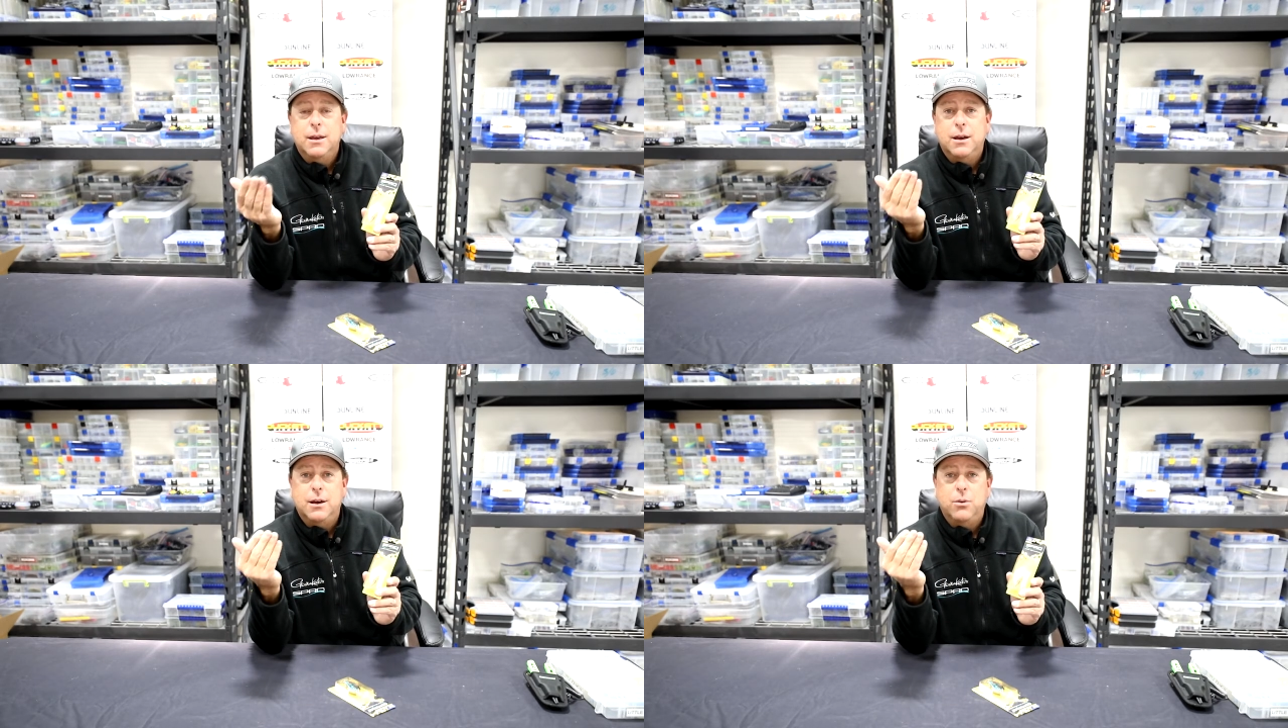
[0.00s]

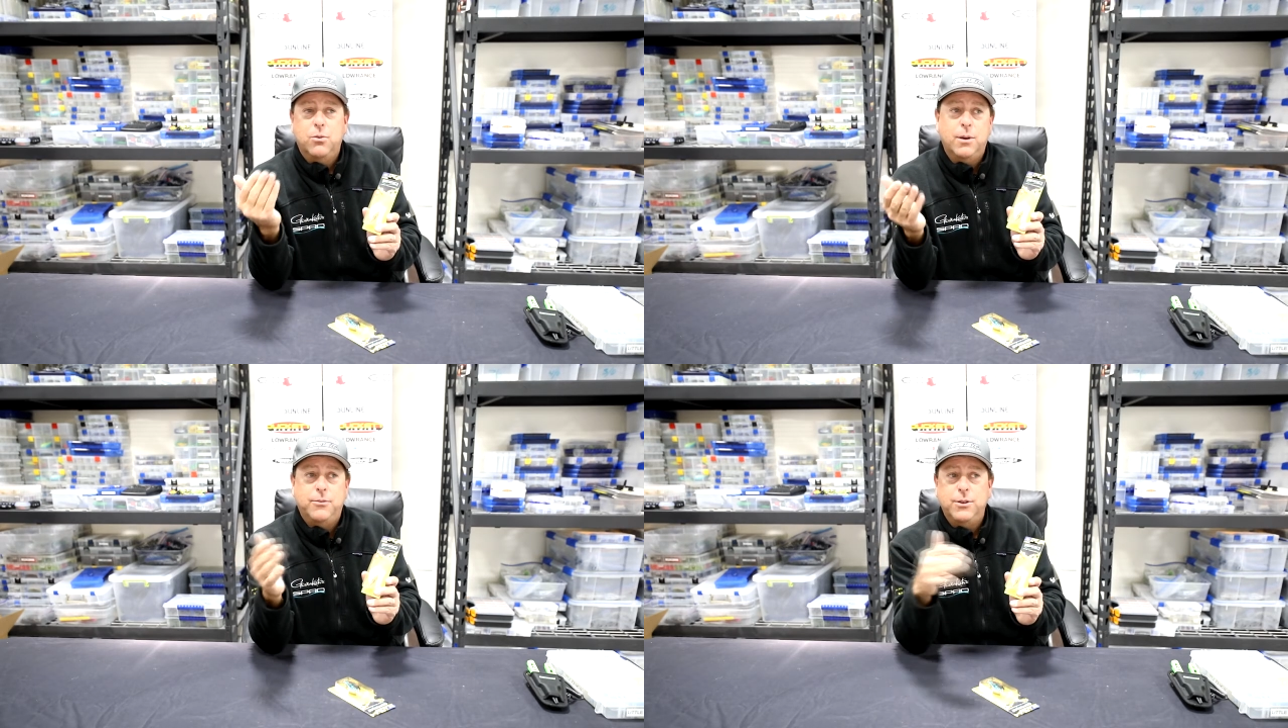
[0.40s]

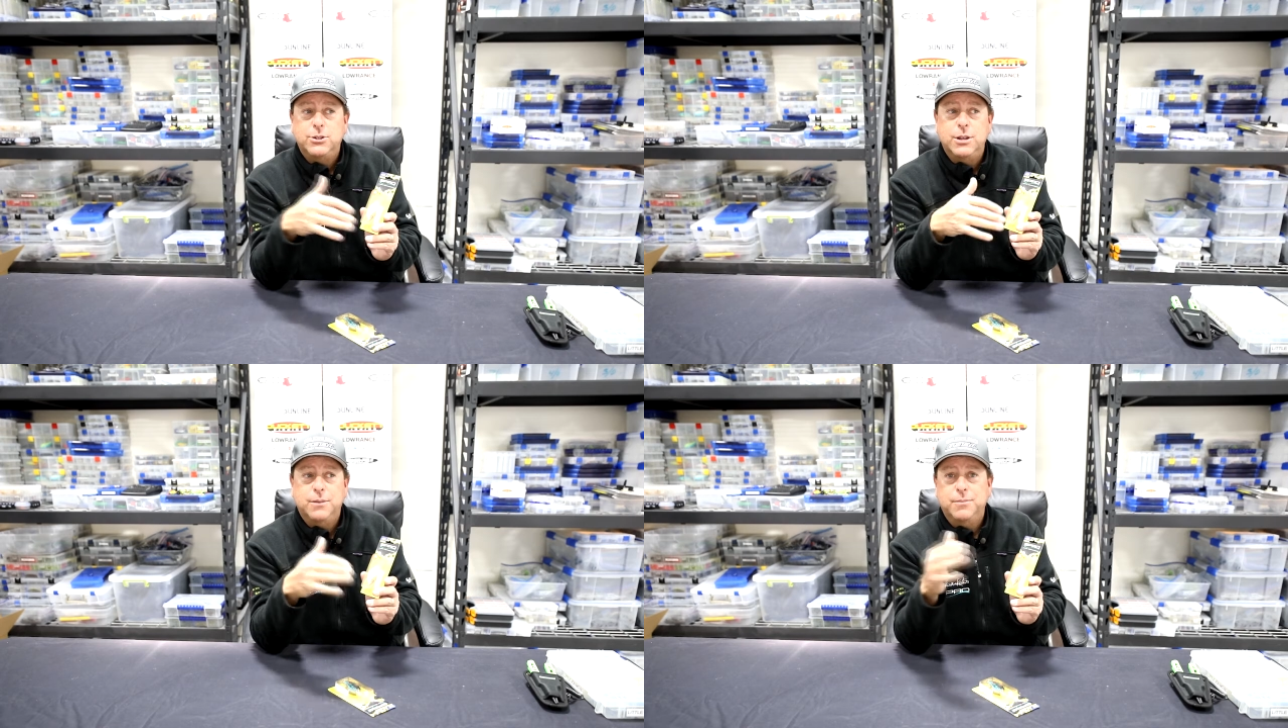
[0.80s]
where I'm
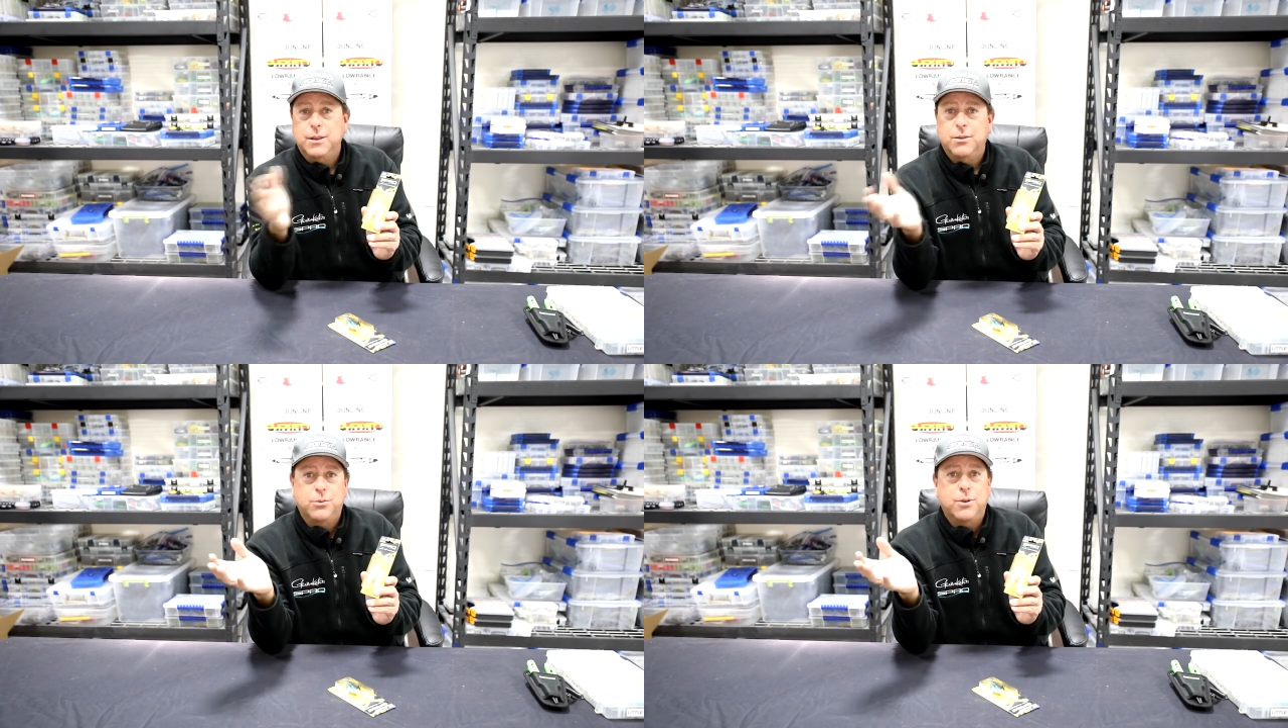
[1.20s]
fishing,
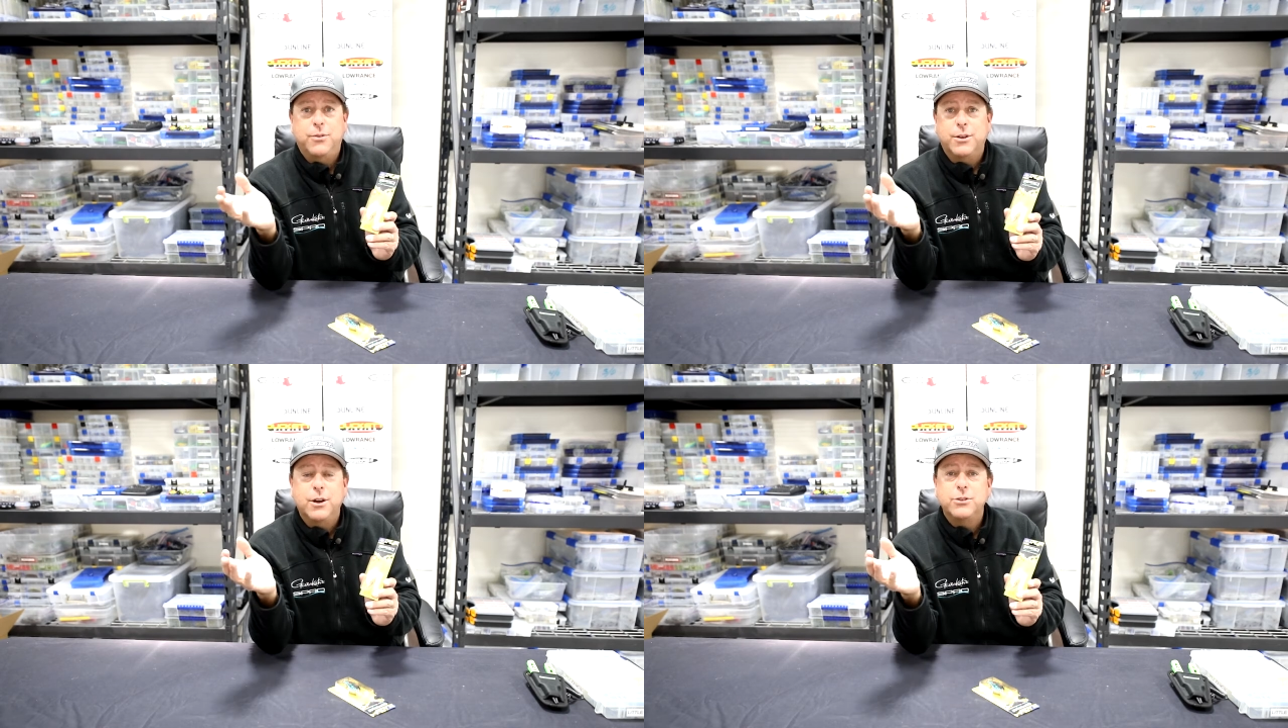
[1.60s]
you know,
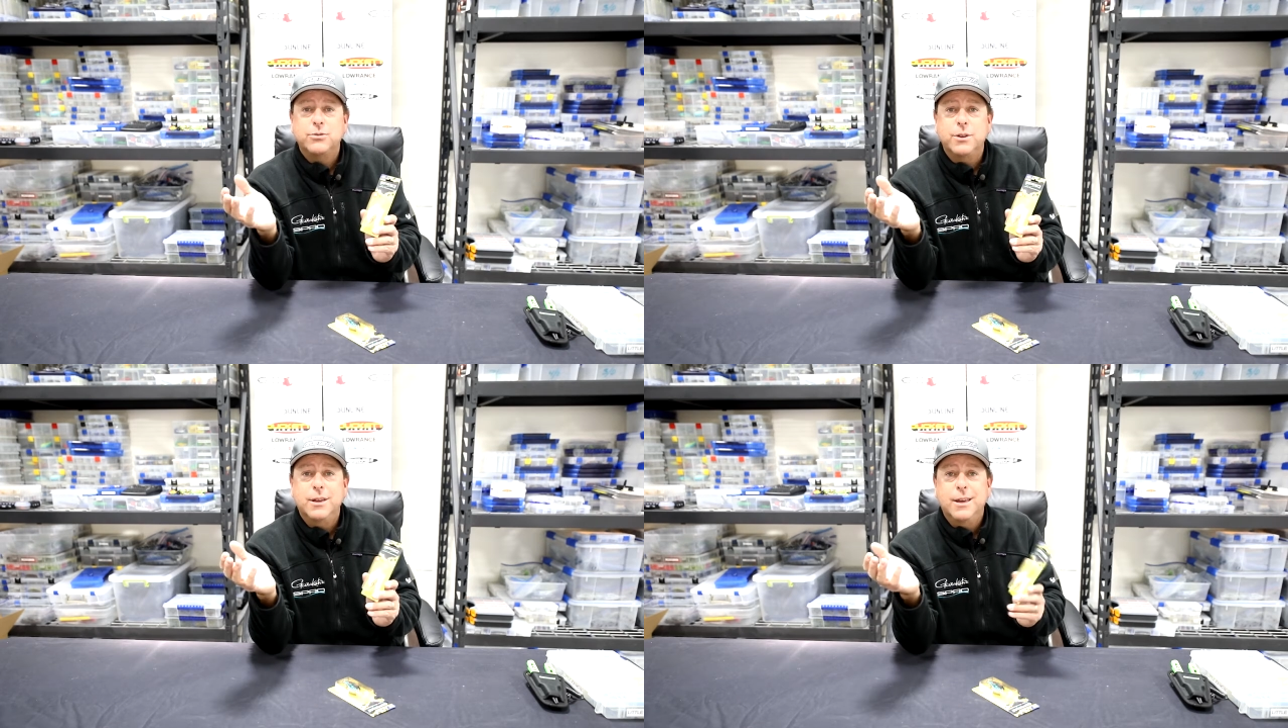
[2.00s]
throughout the
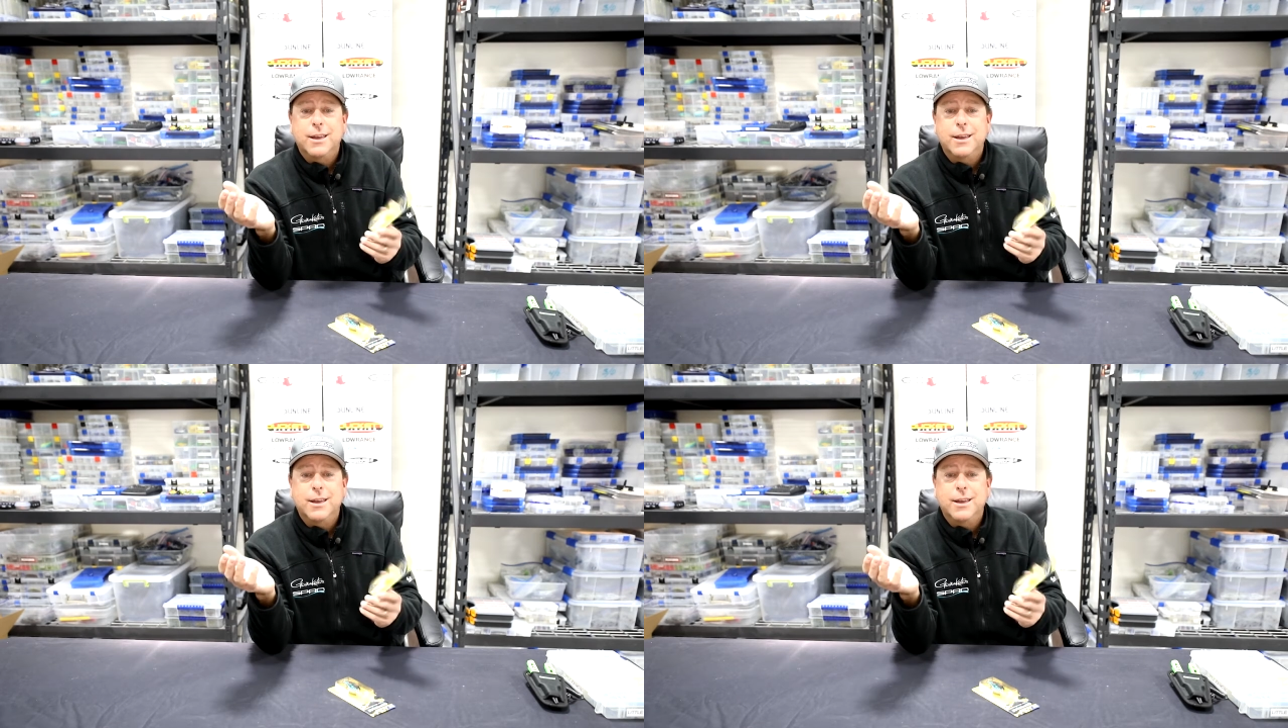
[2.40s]
country.